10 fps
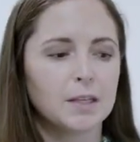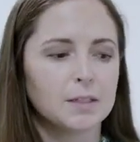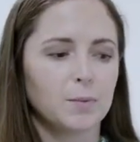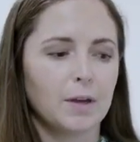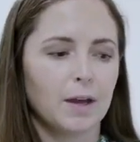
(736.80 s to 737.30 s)

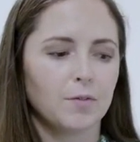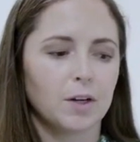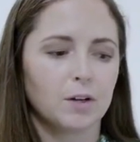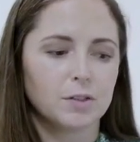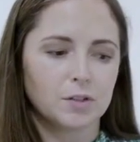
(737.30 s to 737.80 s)
So we have
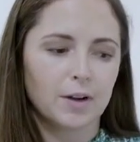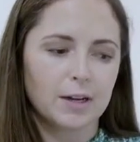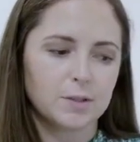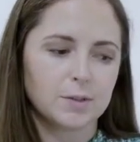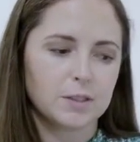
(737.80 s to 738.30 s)
our
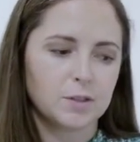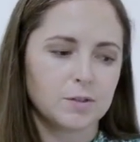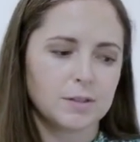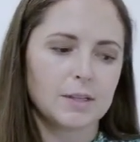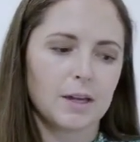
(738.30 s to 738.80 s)
undergraduate
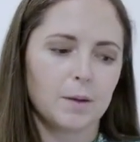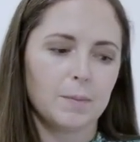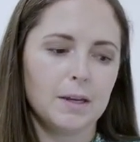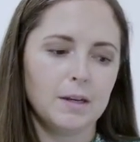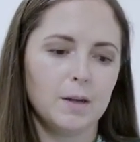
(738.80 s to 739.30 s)
students that come
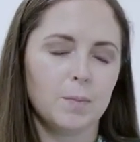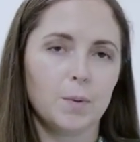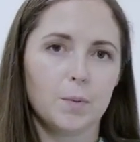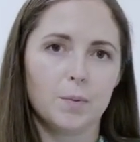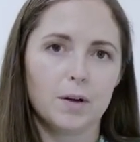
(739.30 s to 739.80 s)
in,
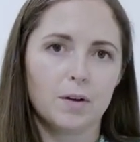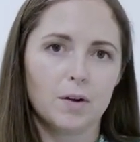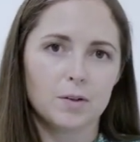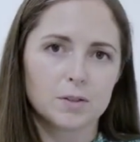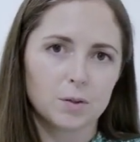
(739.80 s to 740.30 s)
but we're
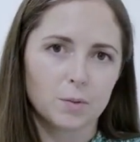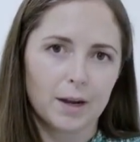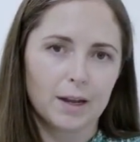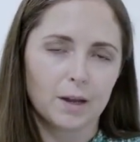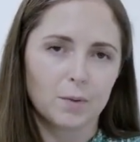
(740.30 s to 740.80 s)
also
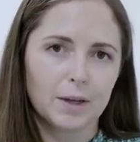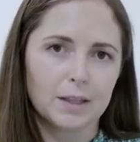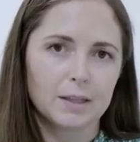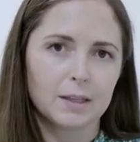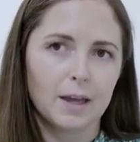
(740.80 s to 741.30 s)
working
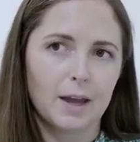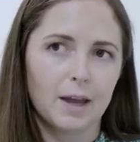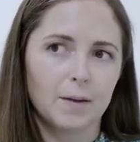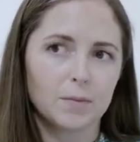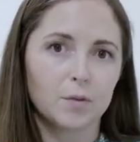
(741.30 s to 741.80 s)
with
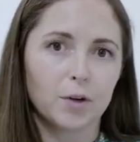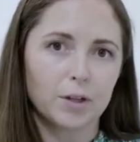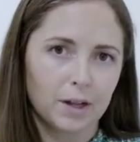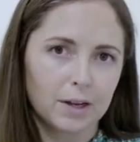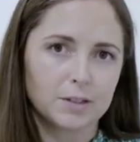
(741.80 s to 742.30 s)
the
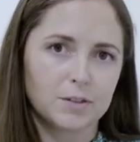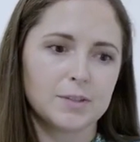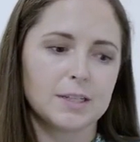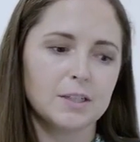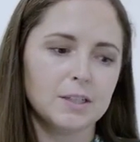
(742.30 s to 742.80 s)
Royal College of
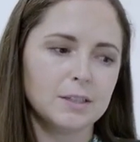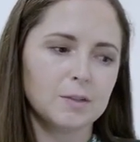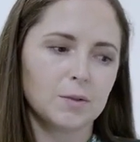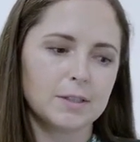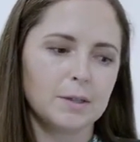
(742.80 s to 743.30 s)

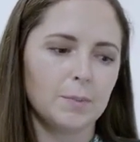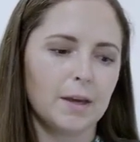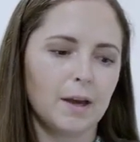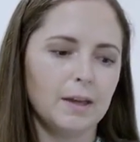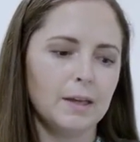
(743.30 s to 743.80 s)
Physicians, or
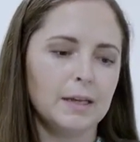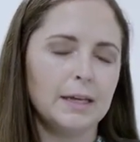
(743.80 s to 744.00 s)
CPI.